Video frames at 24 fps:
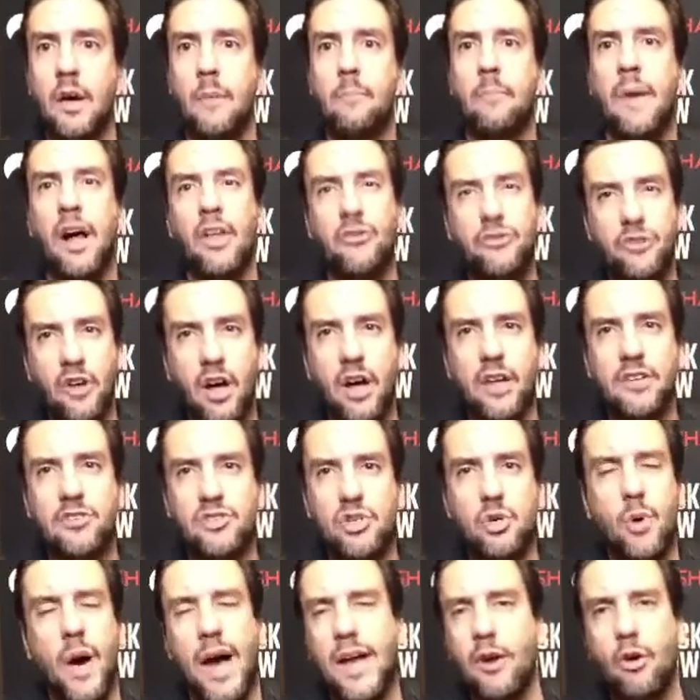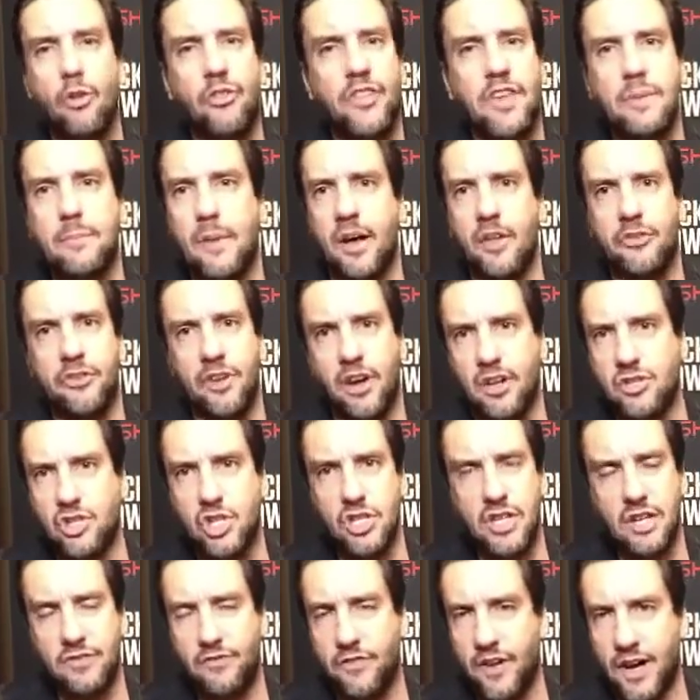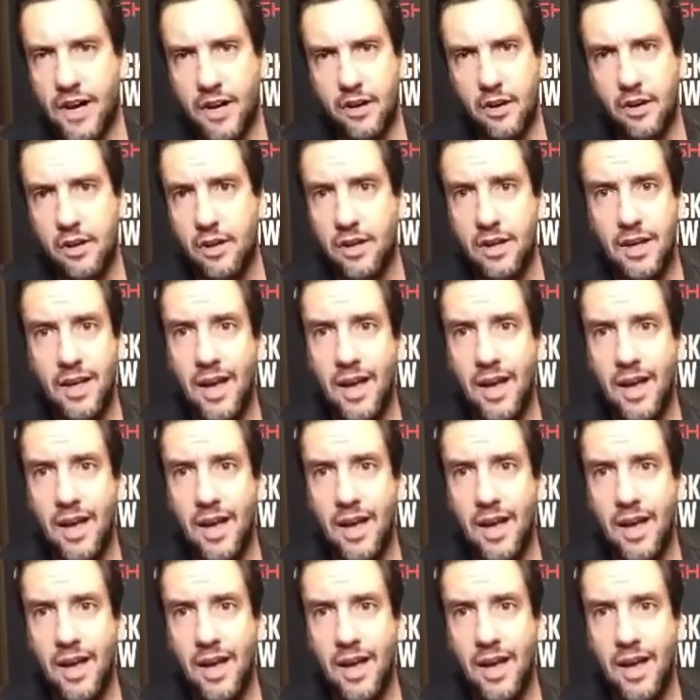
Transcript: Malzahn, too. I don't think Malzahn should get fired.